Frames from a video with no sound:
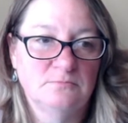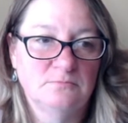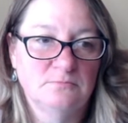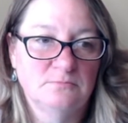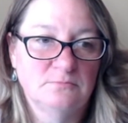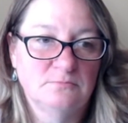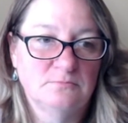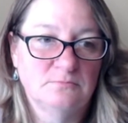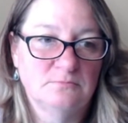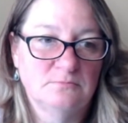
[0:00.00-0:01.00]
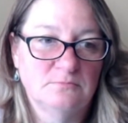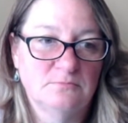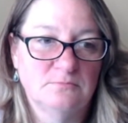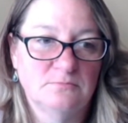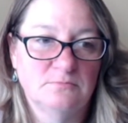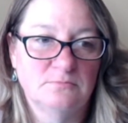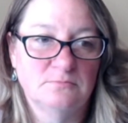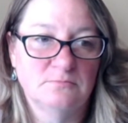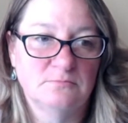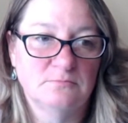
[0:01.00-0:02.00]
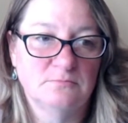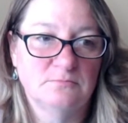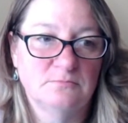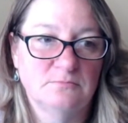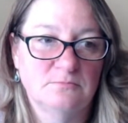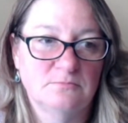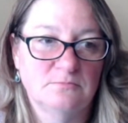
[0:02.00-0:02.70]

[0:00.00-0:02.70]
(silent)